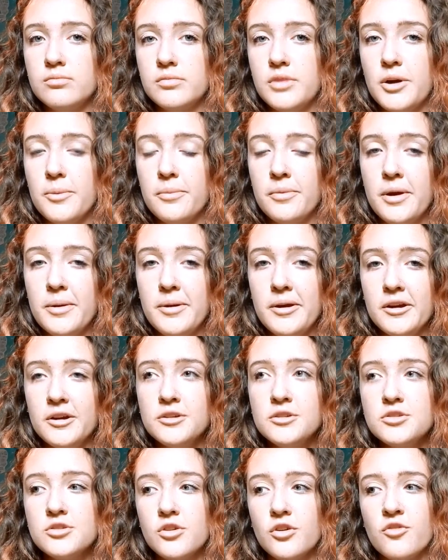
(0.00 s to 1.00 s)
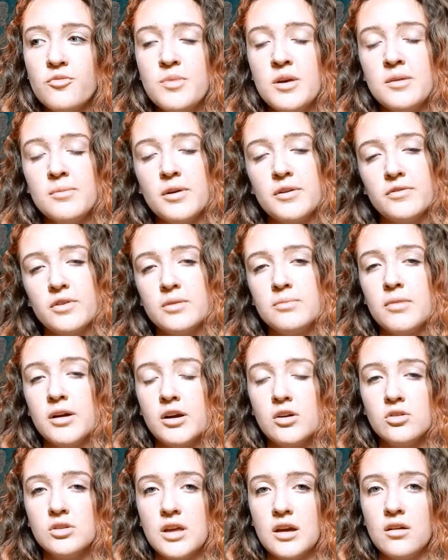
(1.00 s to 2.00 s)
my parents drove me and my friend
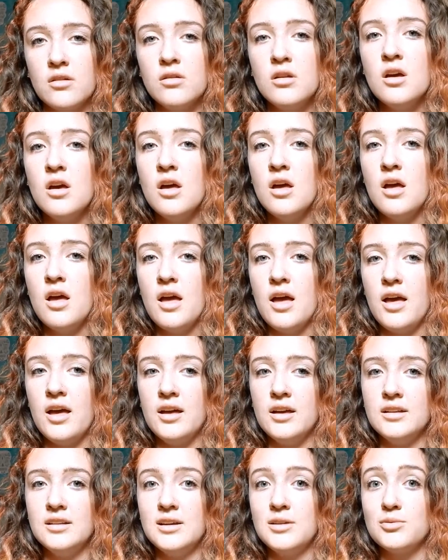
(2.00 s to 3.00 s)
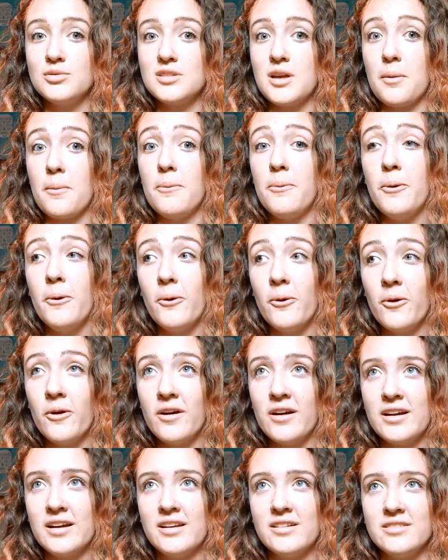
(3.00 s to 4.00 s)
Michael down, and it was like
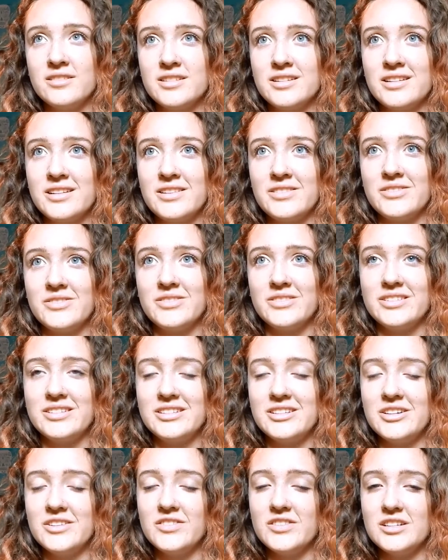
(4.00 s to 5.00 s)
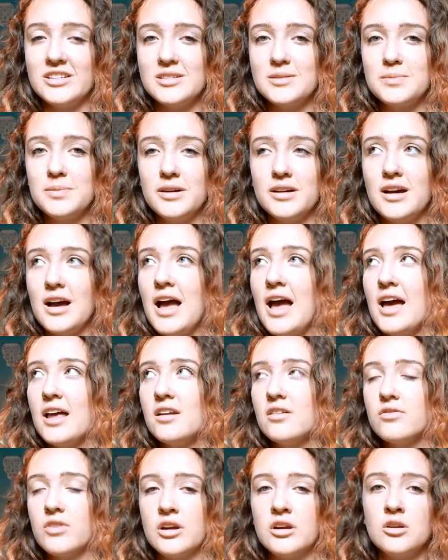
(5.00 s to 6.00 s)
pouring. I was getting really nervous, but I had a
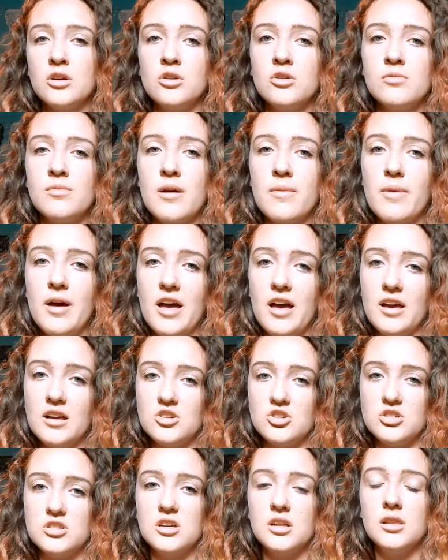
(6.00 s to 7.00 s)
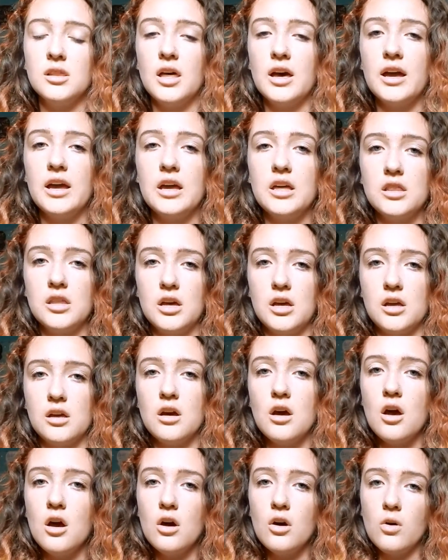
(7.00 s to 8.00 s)
raincoat in my bag, just a light, like
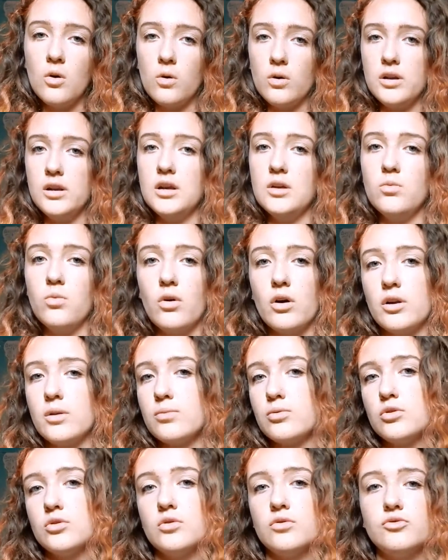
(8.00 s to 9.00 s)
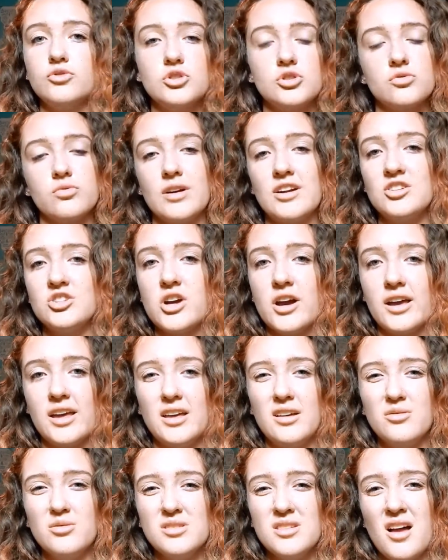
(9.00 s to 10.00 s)
hooded, waterproof, just rain jacket. It
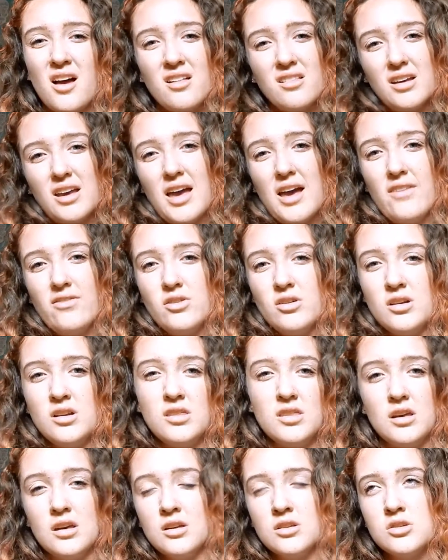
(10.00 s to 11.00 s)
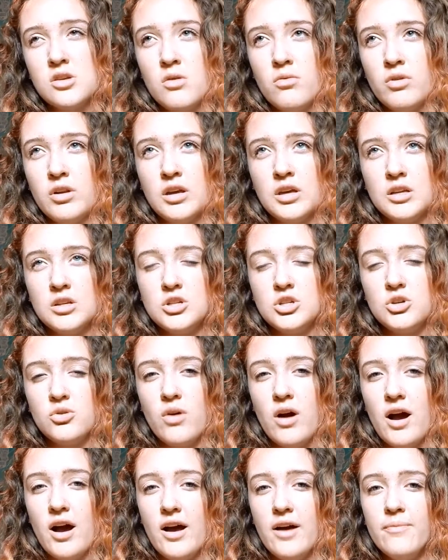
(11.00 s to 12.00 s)
was not like heavy or anything, so I wouldn't get too
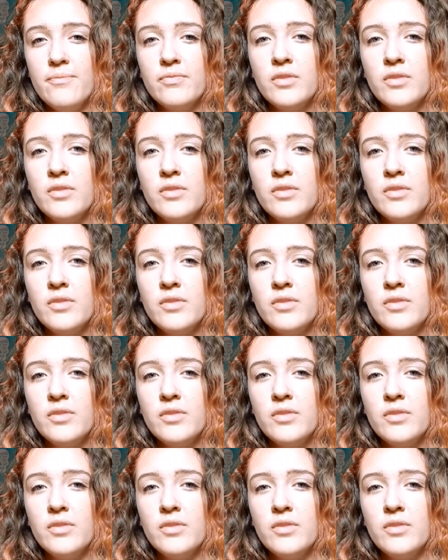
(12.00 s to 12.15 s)
hot.